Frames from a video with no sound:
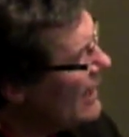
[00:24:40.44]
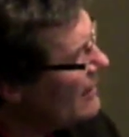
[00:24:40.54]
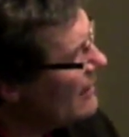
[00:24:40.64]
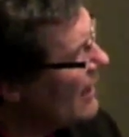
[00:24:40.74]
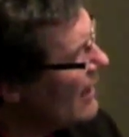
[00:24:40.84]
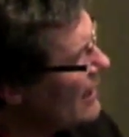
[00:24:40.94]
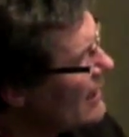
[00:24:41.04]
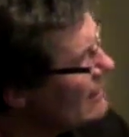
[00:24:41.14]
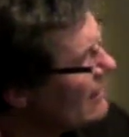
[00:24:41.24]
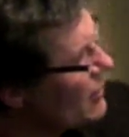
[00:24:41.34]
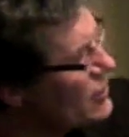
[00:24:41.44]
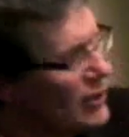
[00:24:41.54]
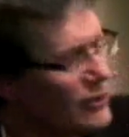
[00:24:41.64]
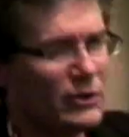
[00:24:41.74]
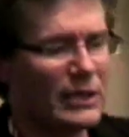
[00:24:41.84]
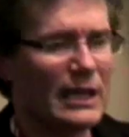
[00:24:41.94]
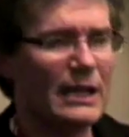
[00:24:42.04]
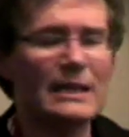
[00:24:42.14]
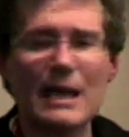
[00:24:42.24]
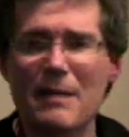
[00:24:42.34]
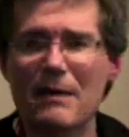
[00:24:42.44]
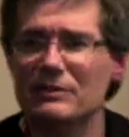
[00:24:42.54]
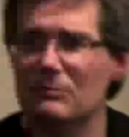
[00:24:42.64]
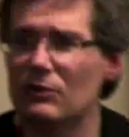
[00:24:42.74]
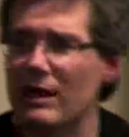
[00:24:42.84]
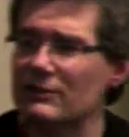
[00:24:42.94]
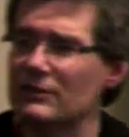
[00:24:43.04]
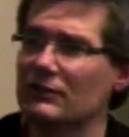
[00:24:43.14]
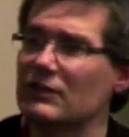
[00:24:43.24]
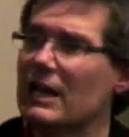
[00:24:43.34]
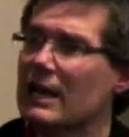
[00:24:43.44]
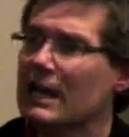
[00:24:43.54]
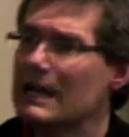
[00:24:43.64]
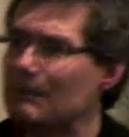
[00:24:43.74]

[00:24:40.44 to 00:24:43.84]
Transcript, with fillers: and uh, he did it on shell sorting, and he came up with some great results.